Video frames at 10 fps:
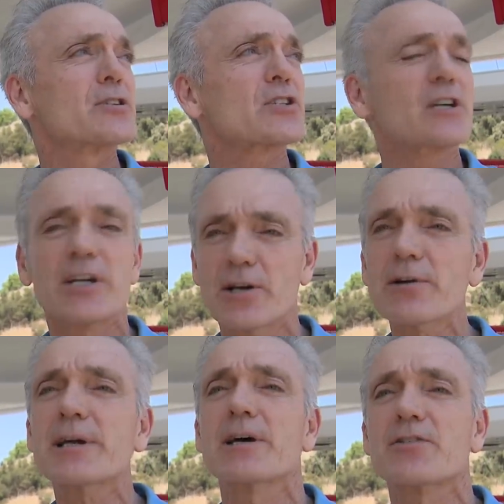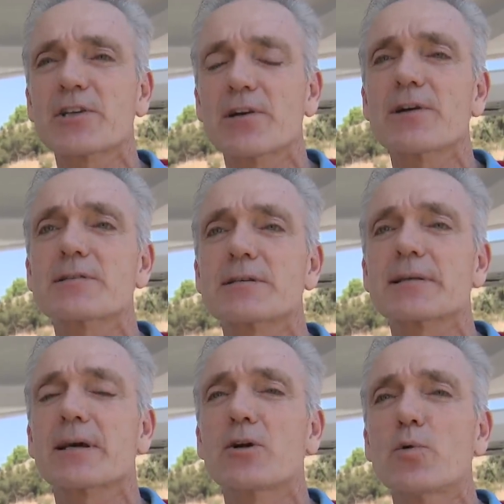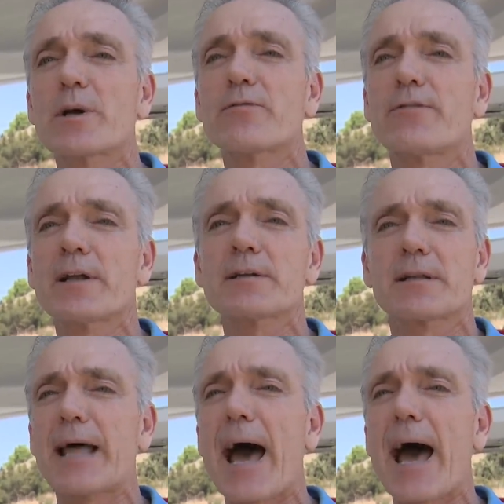just curious. Curious as like who would have funded